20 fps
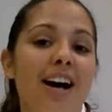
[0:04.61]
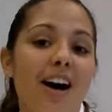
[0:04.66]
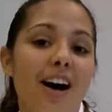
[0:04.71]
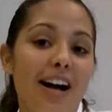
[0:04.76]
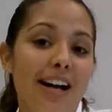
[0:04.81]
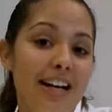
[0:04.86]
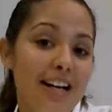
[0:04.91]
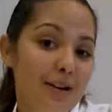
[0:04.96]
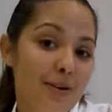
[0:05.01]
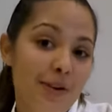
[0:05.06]

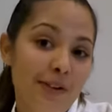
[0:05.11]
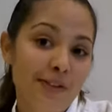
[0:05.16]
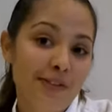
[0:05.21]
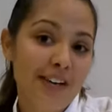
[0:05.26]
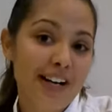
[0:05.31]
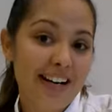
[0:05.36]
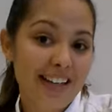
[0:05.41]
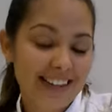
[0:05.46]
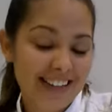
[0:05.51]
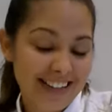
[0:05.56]
I get
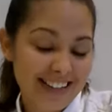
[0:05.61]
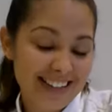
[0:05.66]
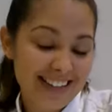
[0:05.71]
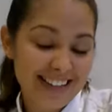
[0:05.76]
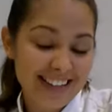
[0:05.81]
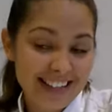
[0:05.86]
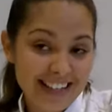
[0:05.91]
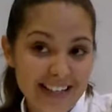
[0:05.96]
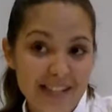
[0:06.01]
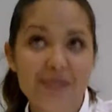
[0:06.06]
qualified at the end
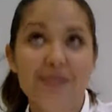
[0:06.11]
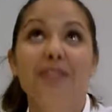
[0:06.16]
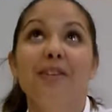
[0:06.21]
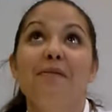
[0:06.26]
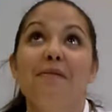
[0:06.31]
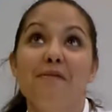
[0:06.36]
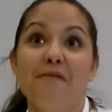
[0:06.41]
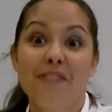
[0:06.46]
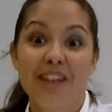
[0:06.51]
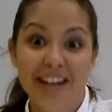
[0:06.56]
of the year, which
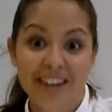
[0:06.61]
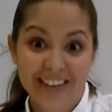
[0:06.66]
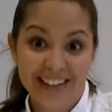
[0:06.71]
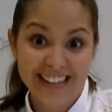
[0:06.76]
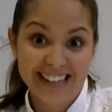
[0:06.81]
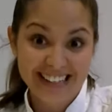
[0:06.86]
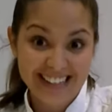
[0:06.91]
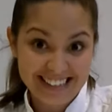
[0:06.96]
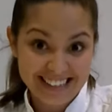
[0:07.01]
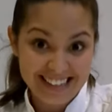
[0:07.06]
I'm
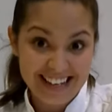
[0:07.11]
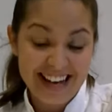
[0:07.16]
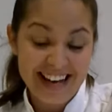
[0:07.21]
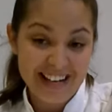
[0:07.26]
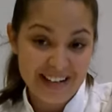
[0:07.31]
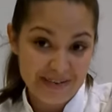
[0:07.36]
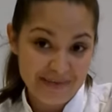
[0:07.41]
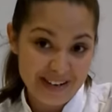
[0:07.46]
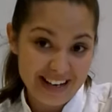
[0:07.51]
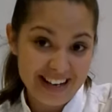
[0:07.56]
very
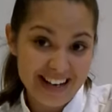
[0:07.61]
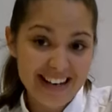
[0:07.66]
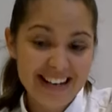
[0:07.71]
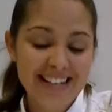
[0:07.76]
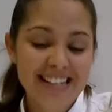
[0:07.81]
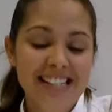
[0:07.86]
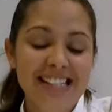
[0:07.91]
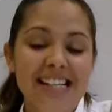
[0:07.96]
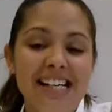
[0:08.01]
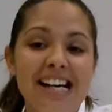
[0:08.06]
excited about.